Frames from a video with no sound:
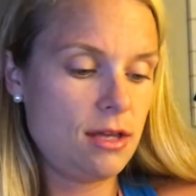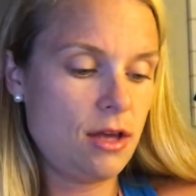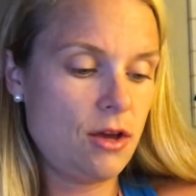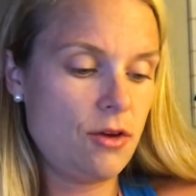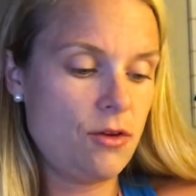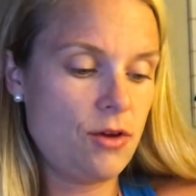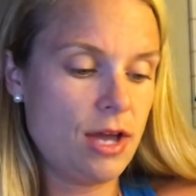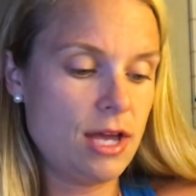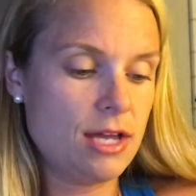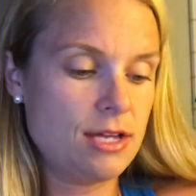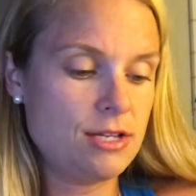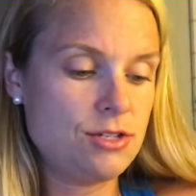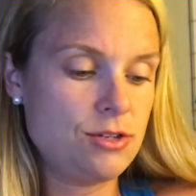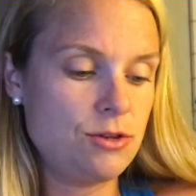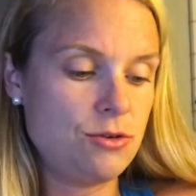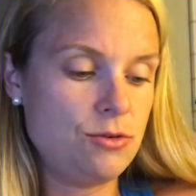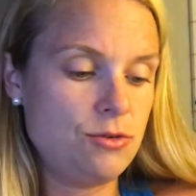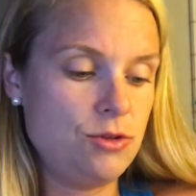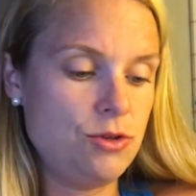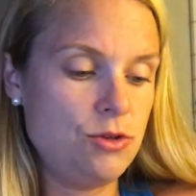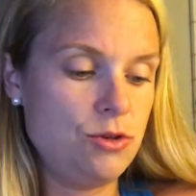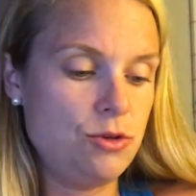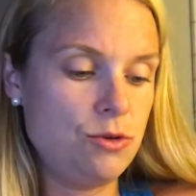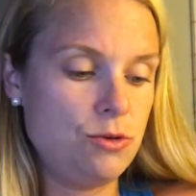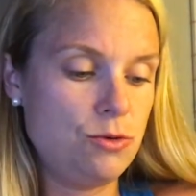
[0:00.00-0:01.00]
okay so
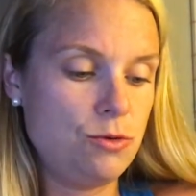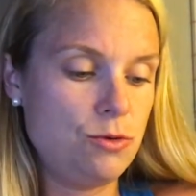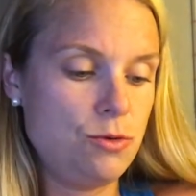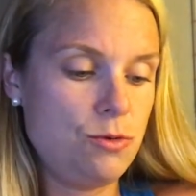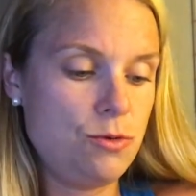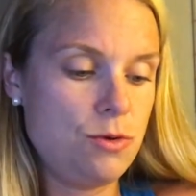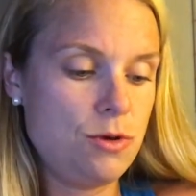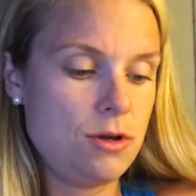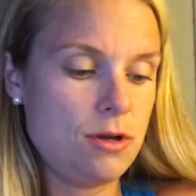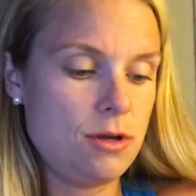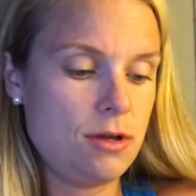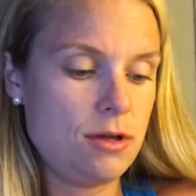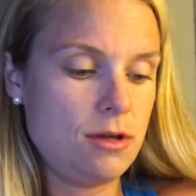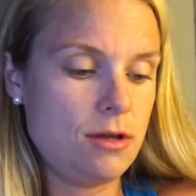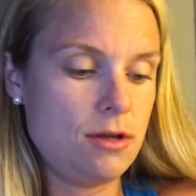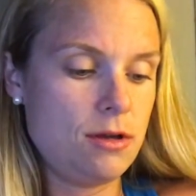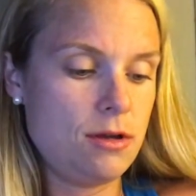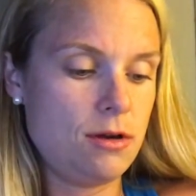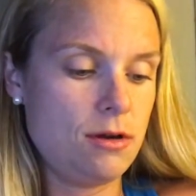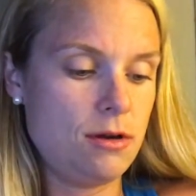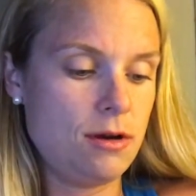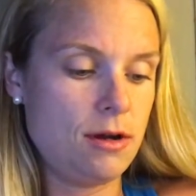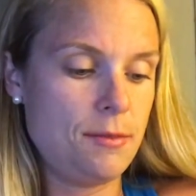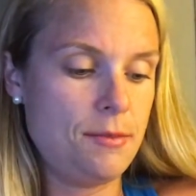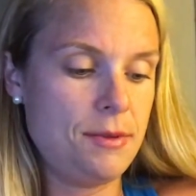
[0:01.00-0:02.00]
you
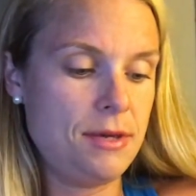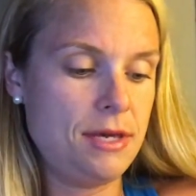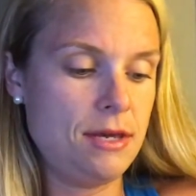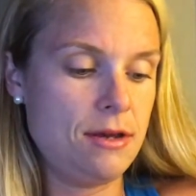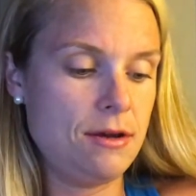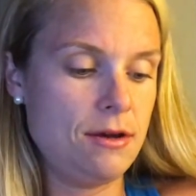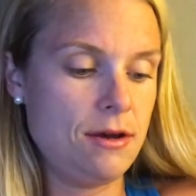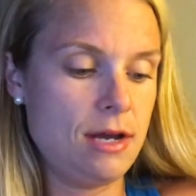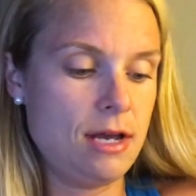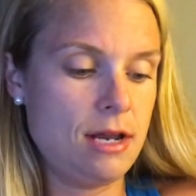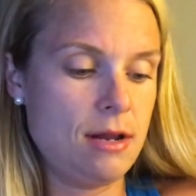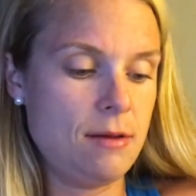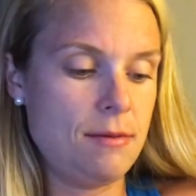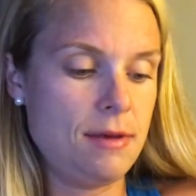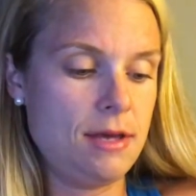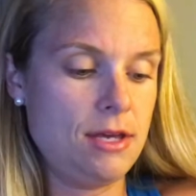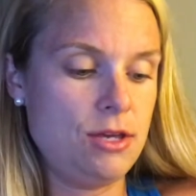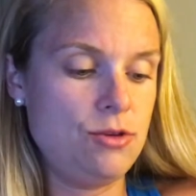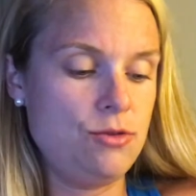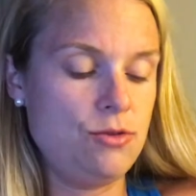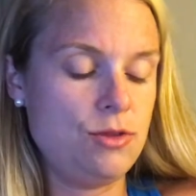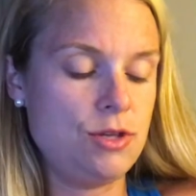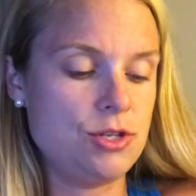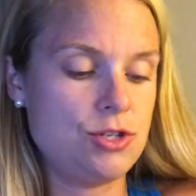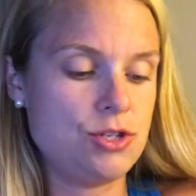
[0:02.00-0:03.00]
are up here and I'll
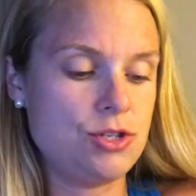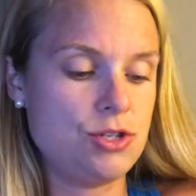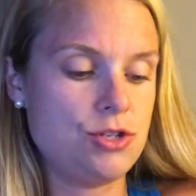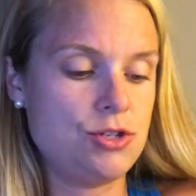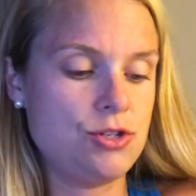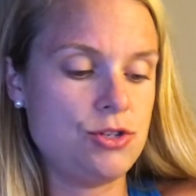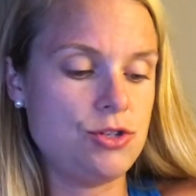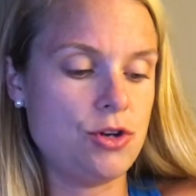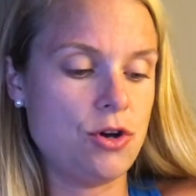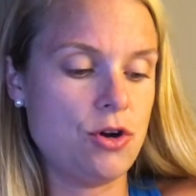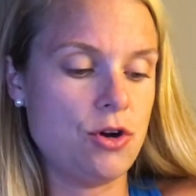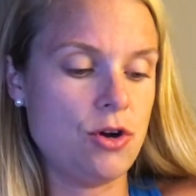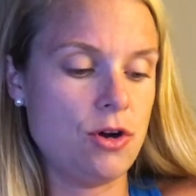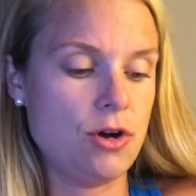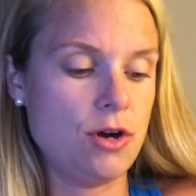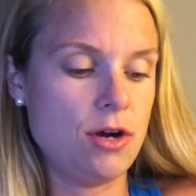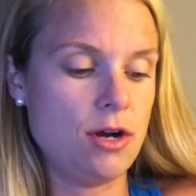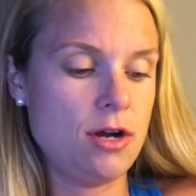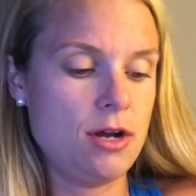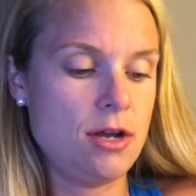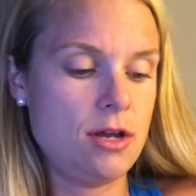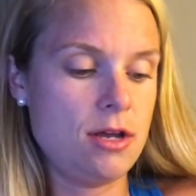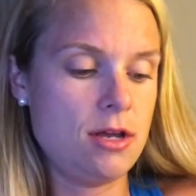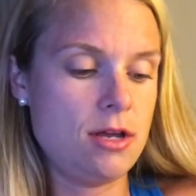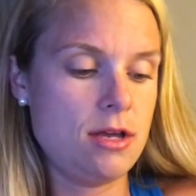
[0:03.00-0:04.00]
make you the
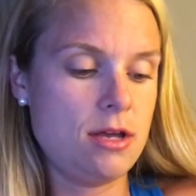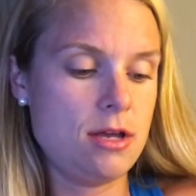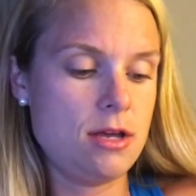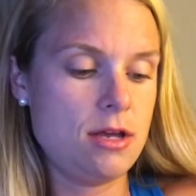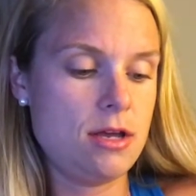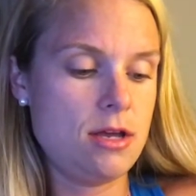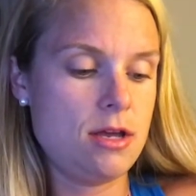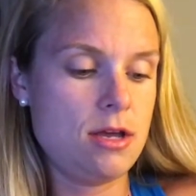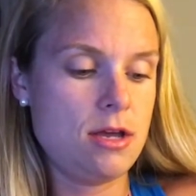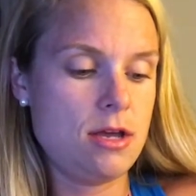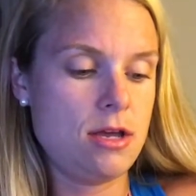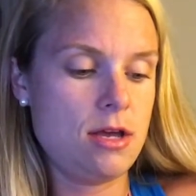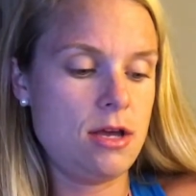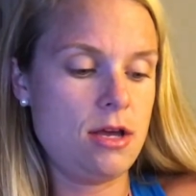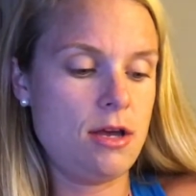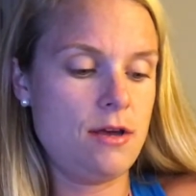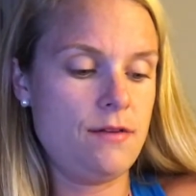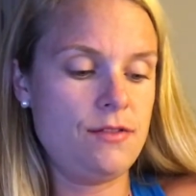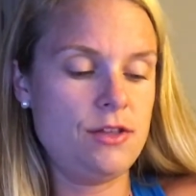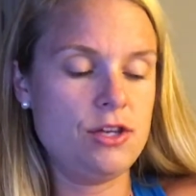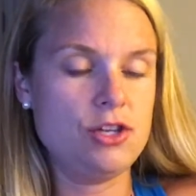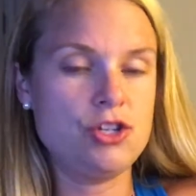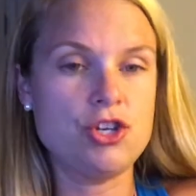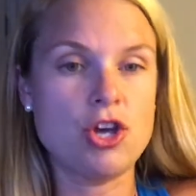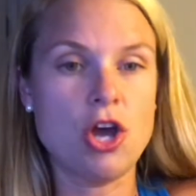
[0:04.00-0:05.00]
star
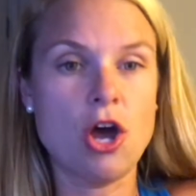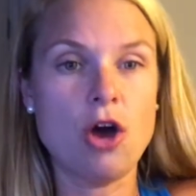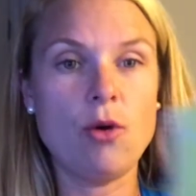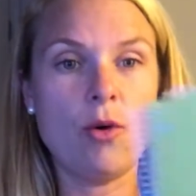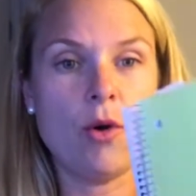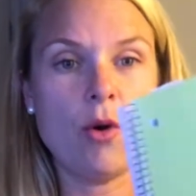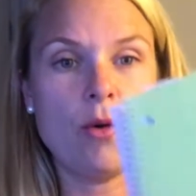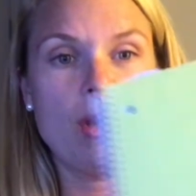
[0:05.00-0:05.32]
of the show,